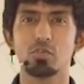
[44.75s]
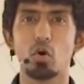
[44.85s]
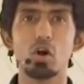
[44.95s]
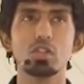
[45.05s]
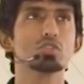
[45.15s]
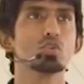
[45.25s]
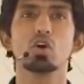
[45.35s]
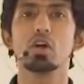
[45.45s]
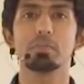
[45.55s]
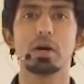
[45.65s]
of all the
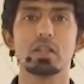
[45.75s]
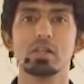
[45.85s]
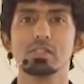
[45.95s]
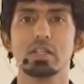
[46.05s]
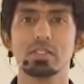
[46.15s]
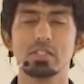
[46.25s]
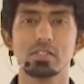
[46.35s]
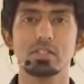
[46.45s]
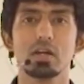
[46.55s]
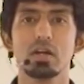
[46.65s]
so-called particles that
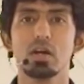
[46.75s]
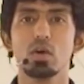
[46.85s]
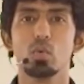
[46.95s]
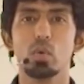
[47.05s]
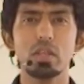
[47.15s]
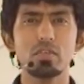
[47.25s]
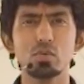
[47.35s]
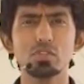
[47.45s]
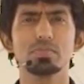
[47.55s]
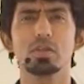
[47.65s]
exist? Why do we
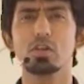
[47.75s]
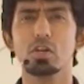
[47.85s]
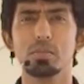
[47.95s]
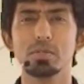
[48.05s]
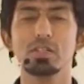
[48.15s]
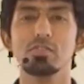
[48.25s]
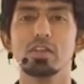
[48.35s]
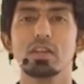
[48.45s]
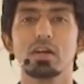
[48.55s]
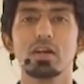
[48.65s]
use something called copper
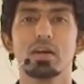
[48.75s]
sulfate?